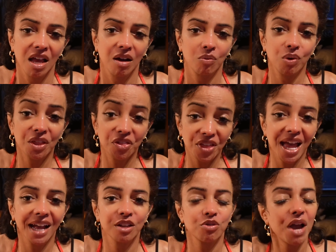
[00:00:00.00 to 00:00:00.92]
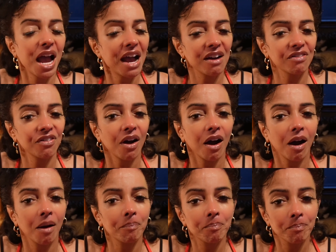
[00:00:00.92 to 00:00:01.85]
With that, you have
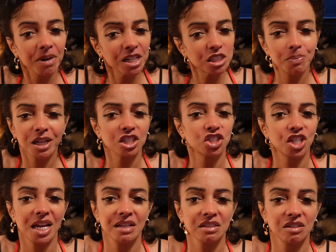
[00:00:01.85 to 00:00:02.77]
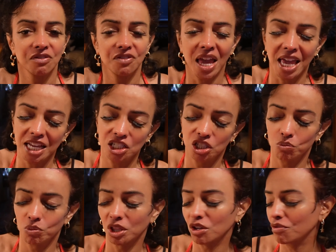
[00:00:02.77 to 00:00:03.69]
a much better chance of aging
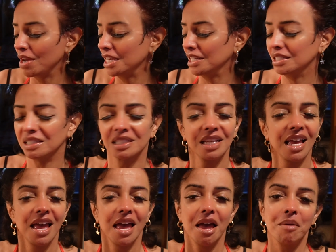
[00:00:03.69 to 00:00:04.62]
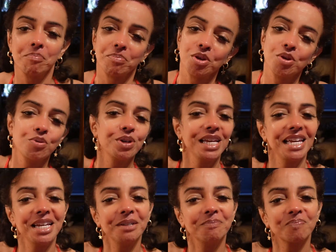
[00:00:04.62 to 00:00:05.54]
with grace and
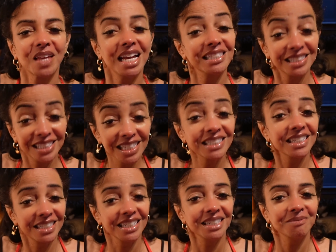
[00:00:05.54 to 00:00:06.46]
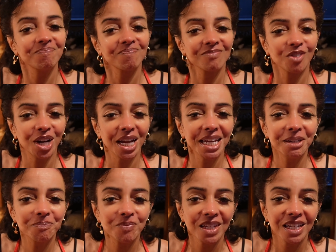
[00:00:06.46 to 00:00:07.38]
beauty and dignity, right?